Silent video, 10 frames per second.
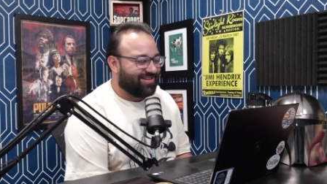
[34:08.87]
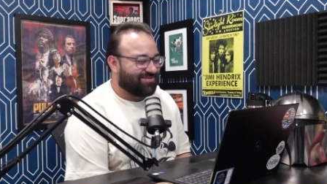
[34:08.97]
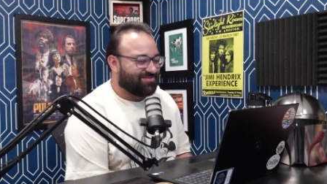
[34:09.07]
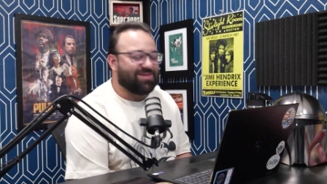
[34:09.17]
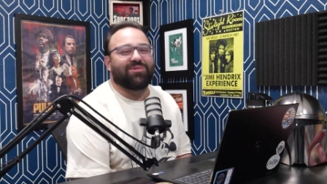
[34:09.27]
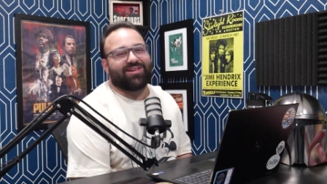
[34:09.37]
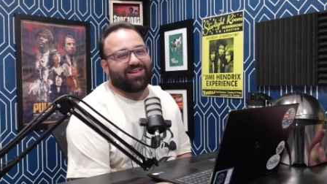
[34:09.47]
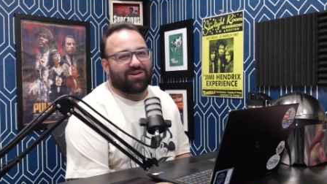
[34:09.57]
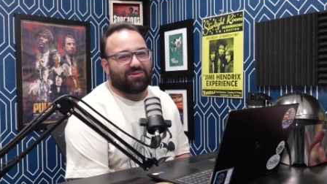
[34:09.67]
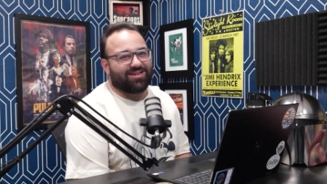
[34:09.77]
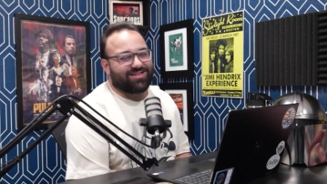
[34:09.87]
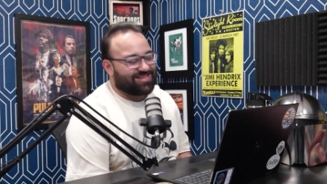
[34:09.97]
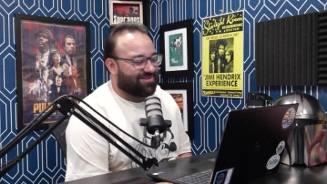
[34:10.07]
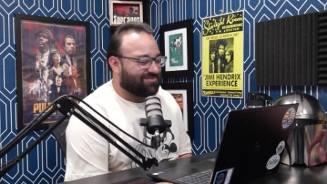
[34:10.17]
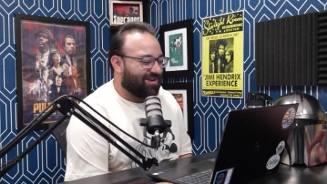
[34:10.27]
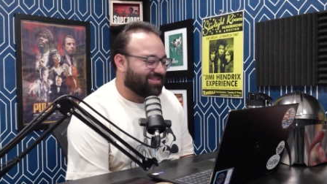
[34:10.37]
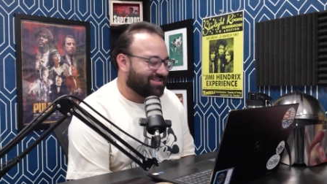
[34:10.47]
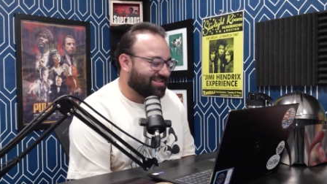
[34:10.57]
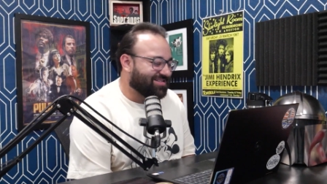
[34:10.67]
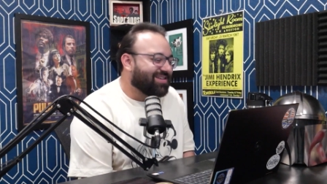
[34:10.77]
People, you don't know what just happened behind the
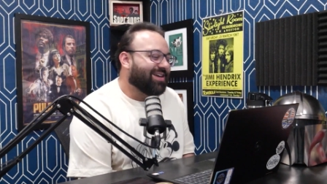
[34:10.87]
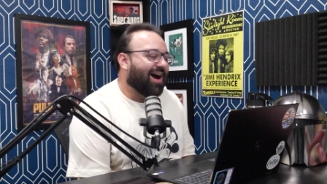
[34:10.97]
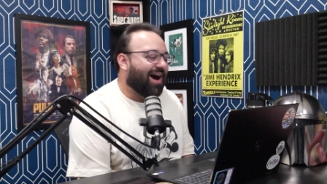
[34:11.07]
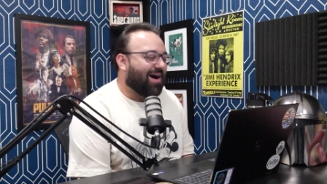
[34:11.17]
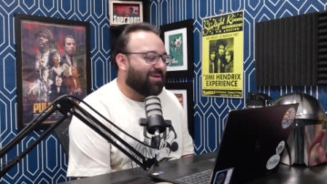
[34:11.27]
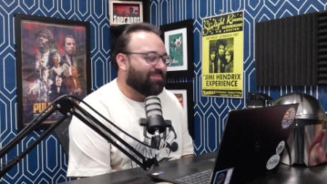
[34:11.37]
scenes. I